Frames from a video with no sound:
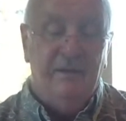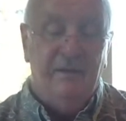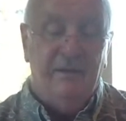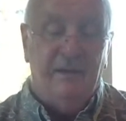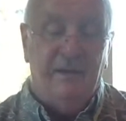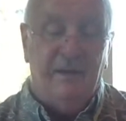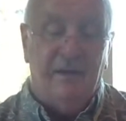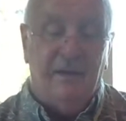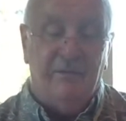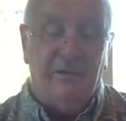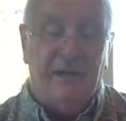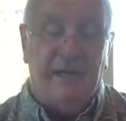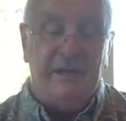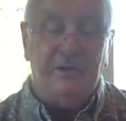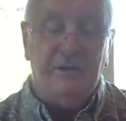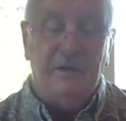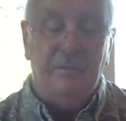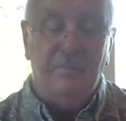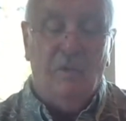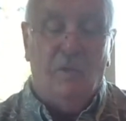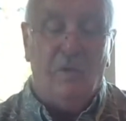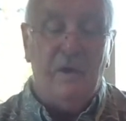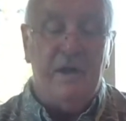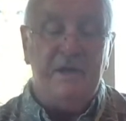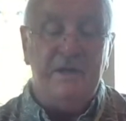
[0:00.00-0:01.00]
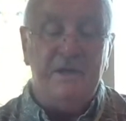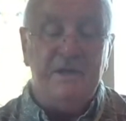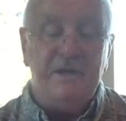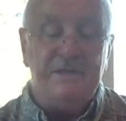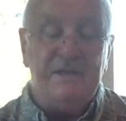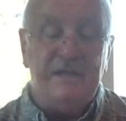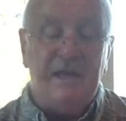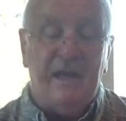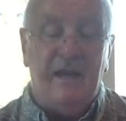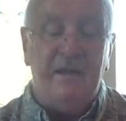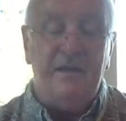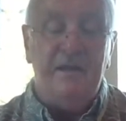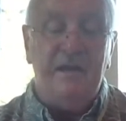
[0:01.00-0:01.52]
All right. Good morning to
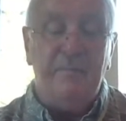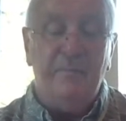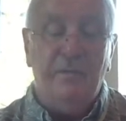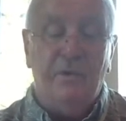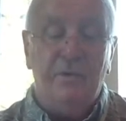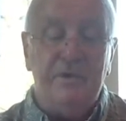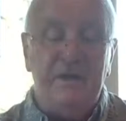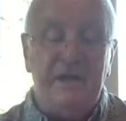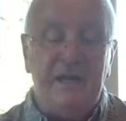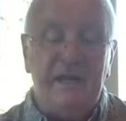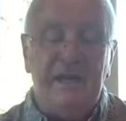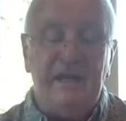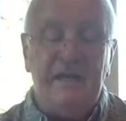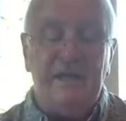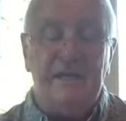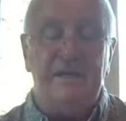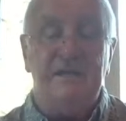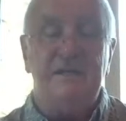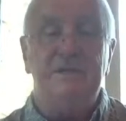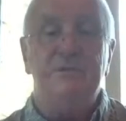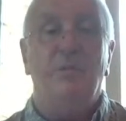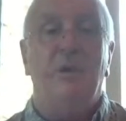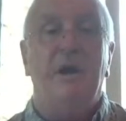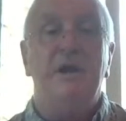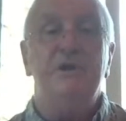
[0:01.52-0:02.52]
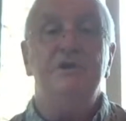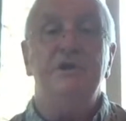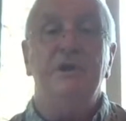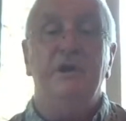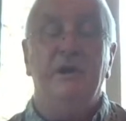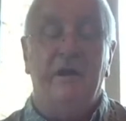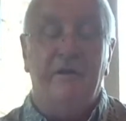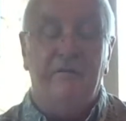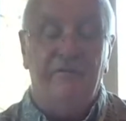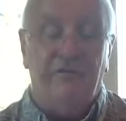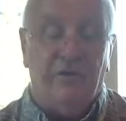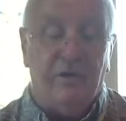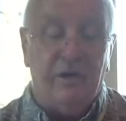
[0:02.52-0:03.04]
Sandy Moniz watching
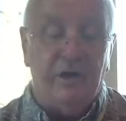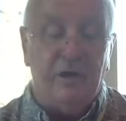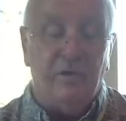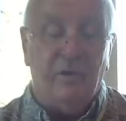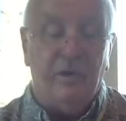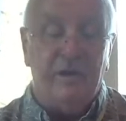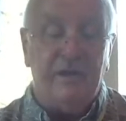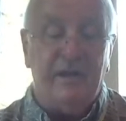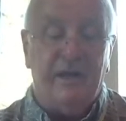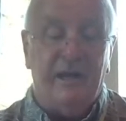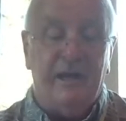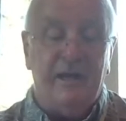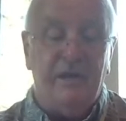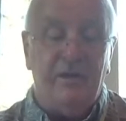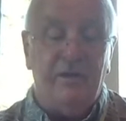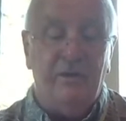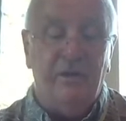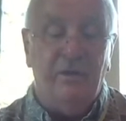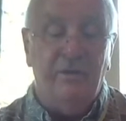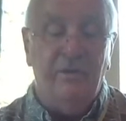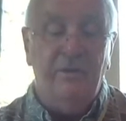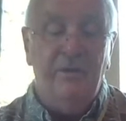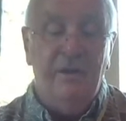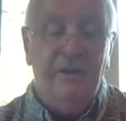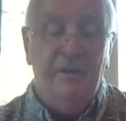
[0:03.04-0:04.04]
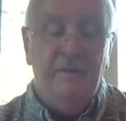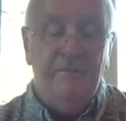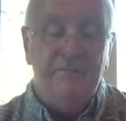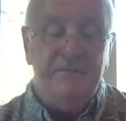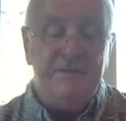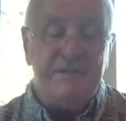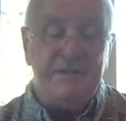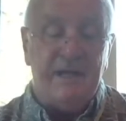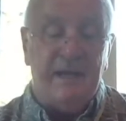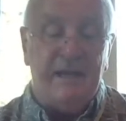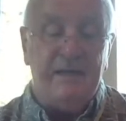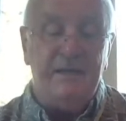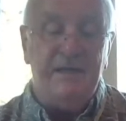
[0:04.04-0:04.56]
in far north Idaho.
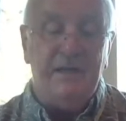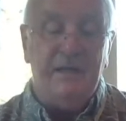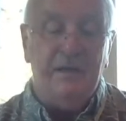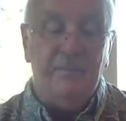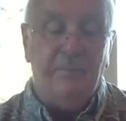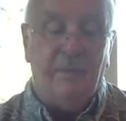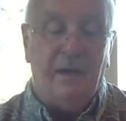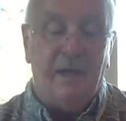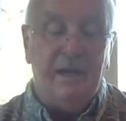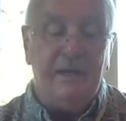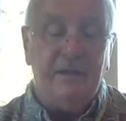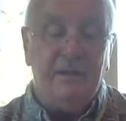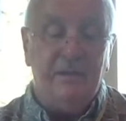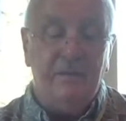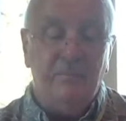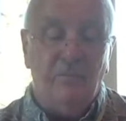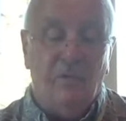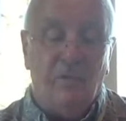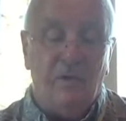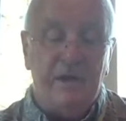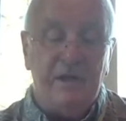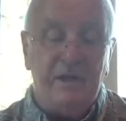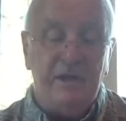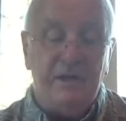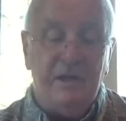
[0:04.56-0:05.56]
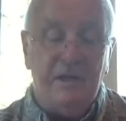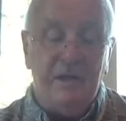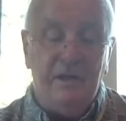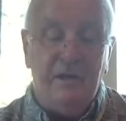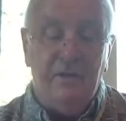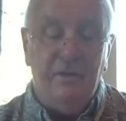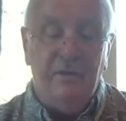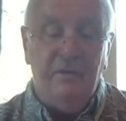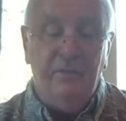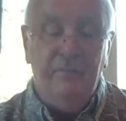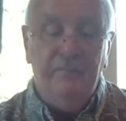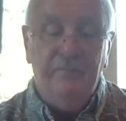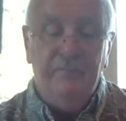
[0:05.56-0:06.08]
Sandy and Mike, good morning to
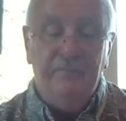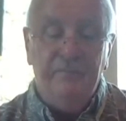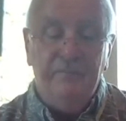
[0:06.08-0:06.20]
you.